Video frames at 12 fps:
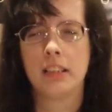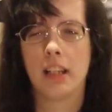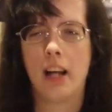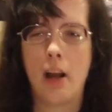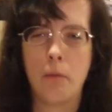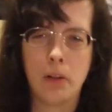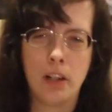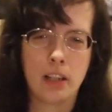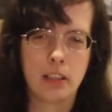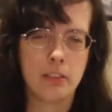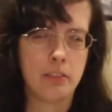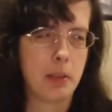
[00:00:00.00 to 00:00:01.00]
He's a high
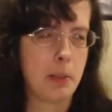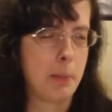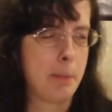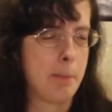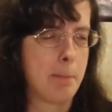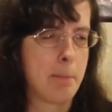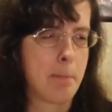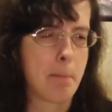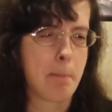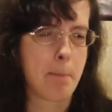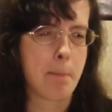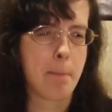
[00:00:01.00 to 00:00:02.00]
warlock of um,
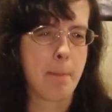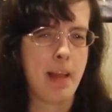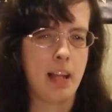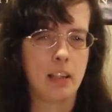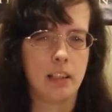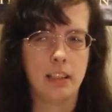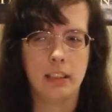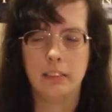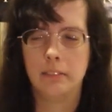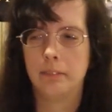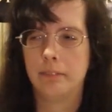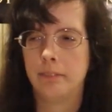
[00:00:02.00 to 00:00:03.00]

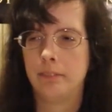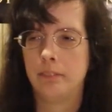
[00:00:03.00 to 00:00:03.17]
L.A.